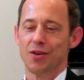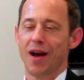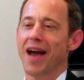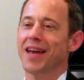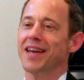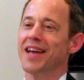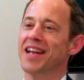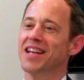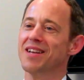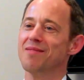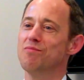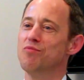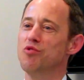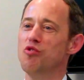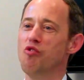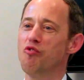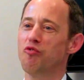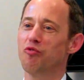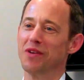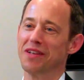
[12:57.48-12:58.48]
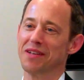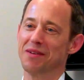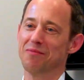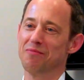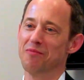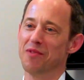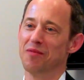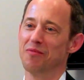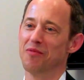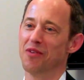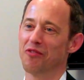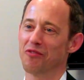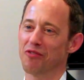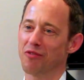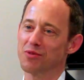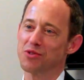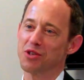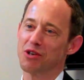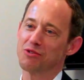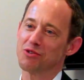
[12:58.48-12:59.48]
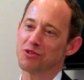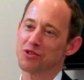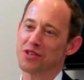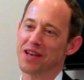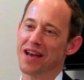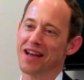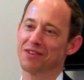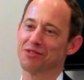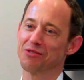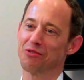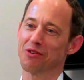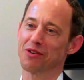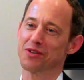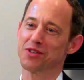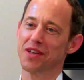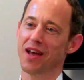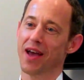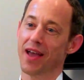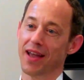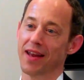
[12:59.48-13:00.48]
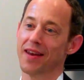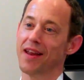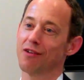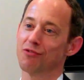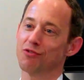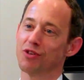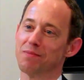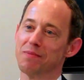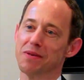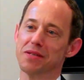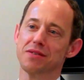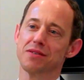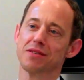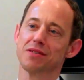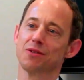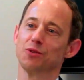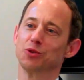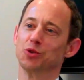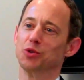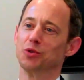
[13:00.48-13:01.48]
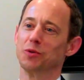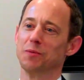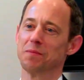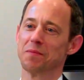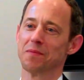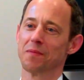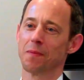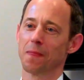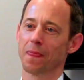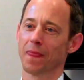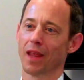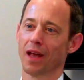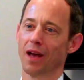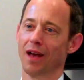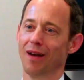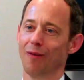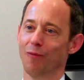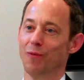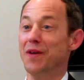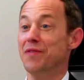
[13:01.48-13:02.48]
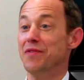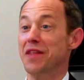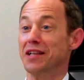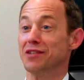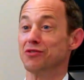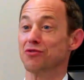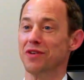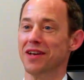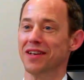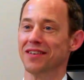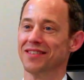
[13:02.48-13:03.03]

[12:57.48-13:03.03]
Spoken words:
So I kind of moved from social psych to org psych and now to the business school with that